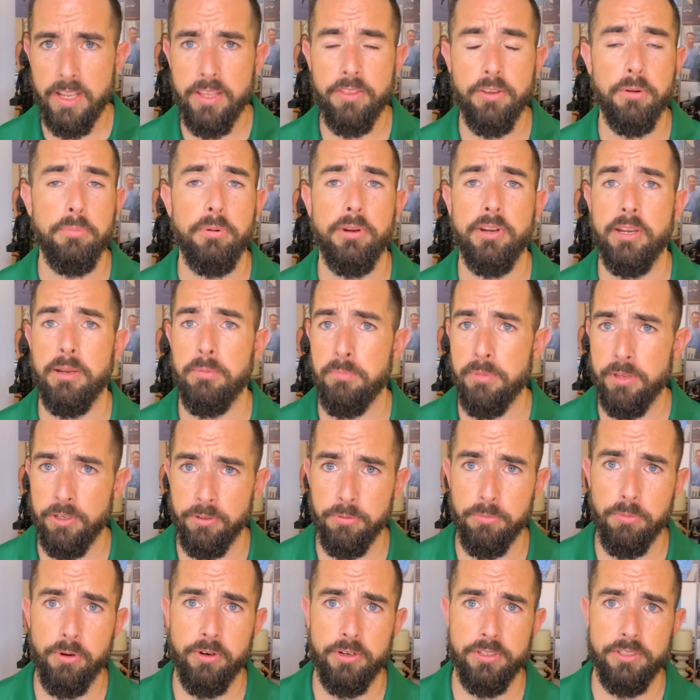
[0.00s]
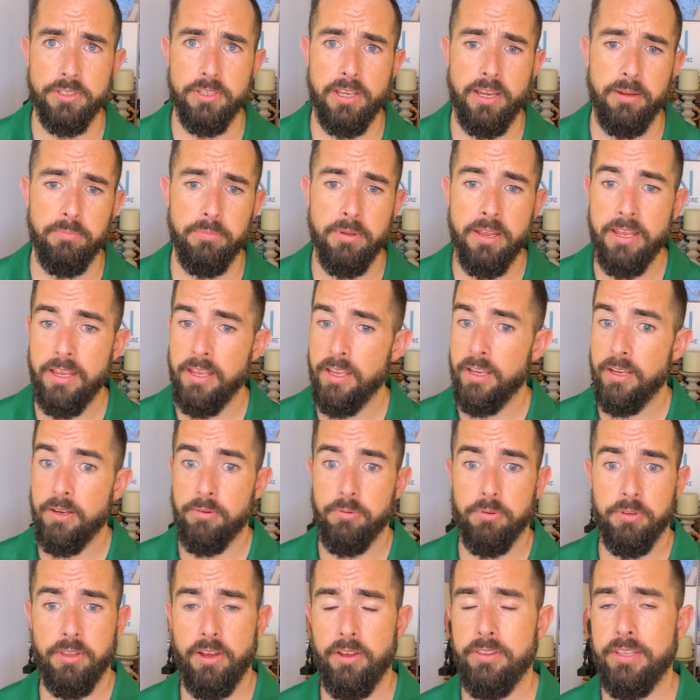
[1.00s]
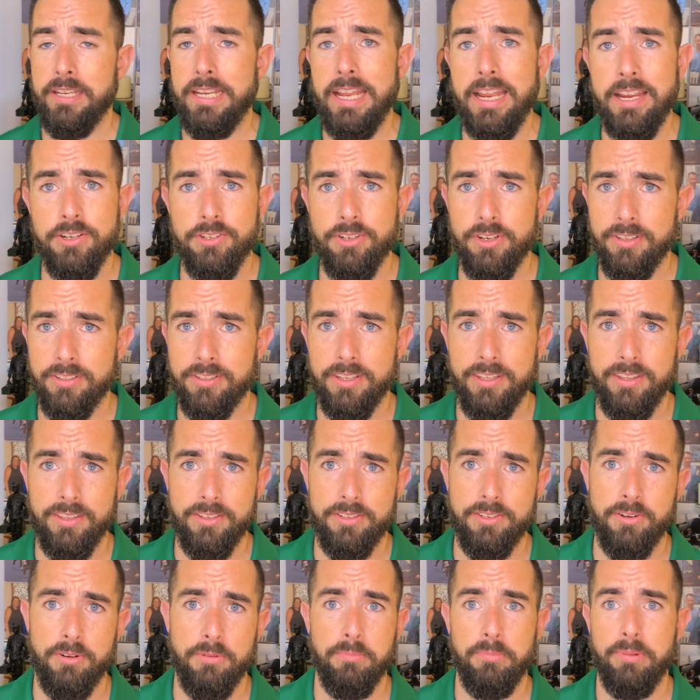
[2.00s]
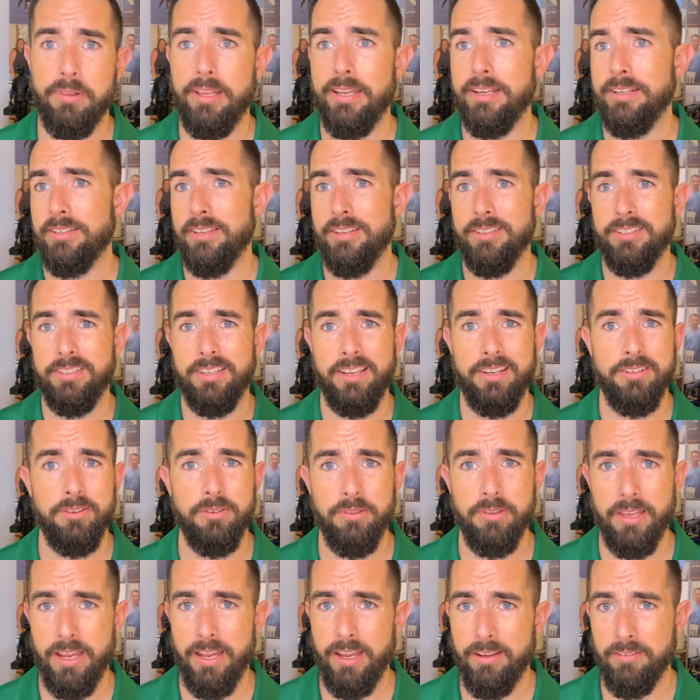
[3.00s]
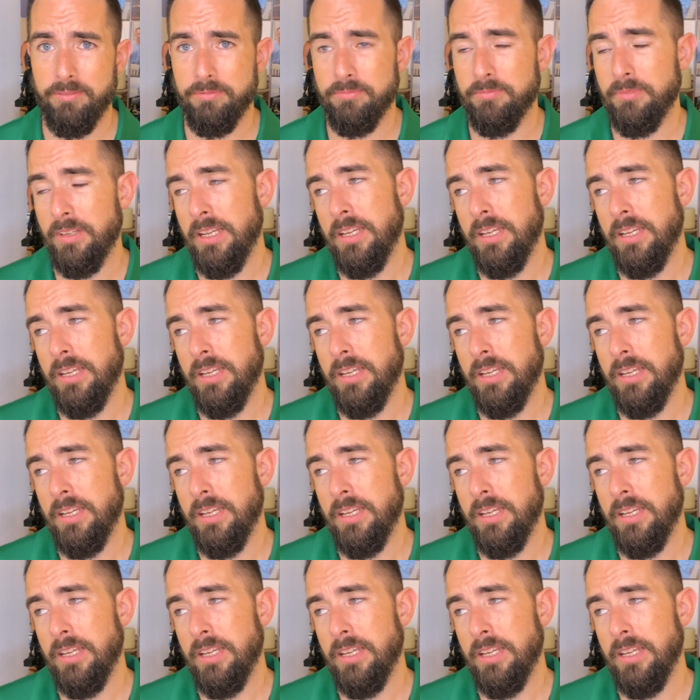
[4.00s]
They're putting billboards up with all the agents in the certain places. They do that.